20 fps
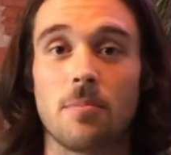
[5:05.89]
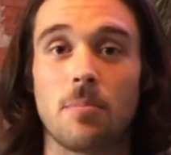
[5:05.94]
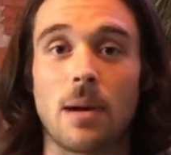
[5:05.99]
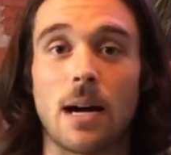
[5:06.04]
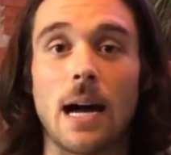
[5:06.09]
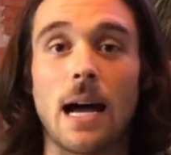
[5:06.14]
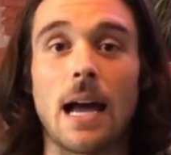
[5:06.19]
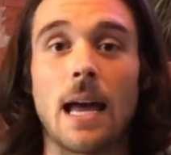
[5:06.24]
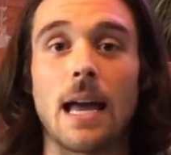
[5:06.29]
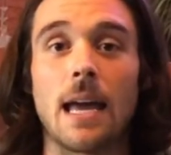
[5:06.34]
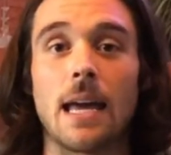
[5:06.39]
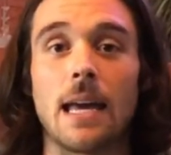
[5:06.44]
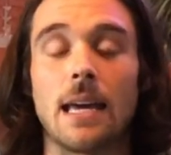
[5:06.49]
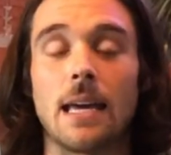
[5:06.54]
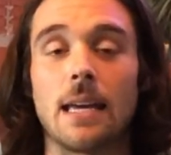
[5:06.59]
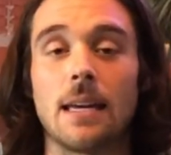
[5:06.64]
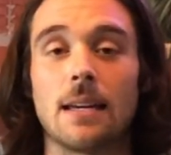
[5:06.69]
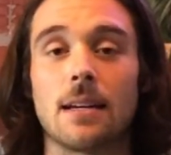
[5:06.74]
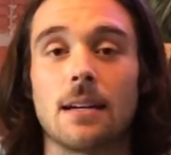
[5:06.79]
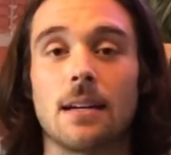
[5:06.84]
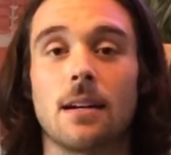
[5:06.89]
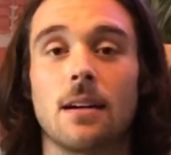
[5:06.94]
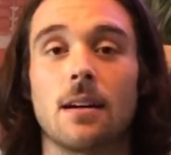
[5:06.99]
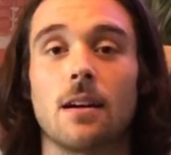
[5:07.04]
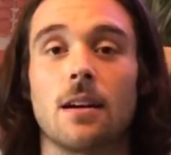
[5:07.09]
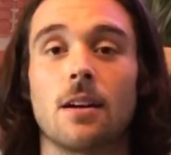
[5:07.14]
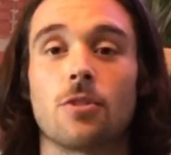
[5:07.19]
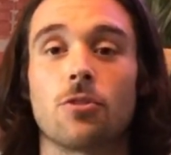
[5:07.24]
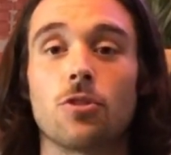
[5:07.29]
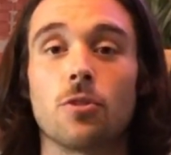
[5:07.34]
by
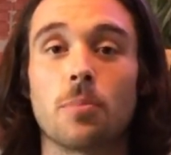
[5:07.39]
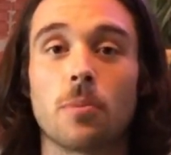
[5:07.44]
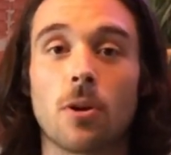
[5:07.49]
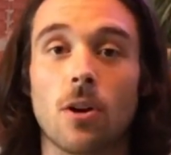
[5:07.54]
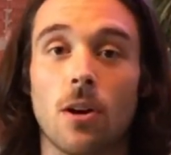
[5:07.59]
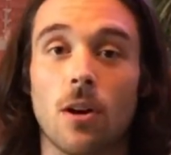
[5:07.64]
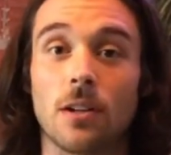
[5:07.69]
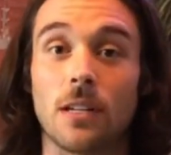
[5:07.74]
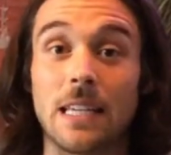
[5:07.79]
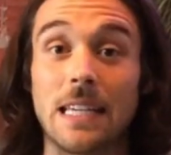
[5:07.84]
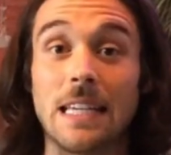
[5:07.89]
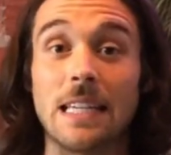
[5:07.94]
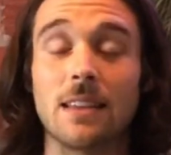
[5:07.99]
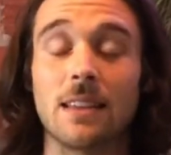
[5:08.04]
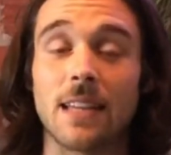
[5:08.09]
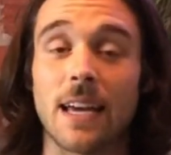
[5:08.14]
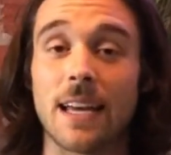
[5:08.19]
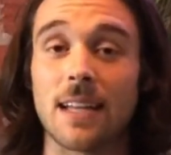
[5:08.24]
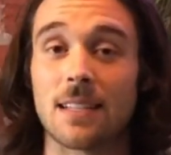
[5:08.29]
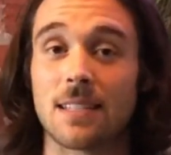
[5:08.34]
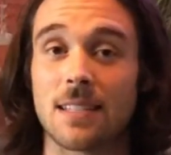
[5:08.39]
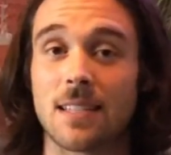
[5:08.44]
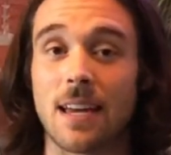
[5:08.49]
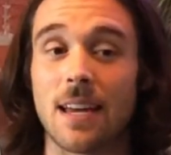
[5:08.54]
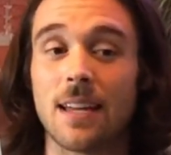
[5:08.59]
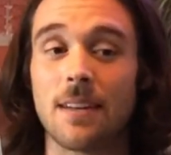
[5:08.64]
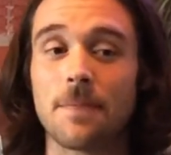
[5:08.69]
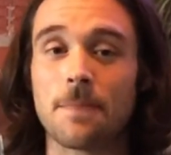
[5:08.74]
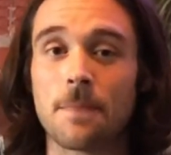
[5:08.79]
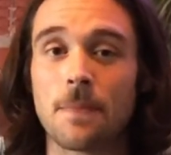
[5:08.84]
group called Eat
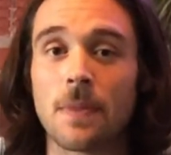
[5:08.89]
Lancet.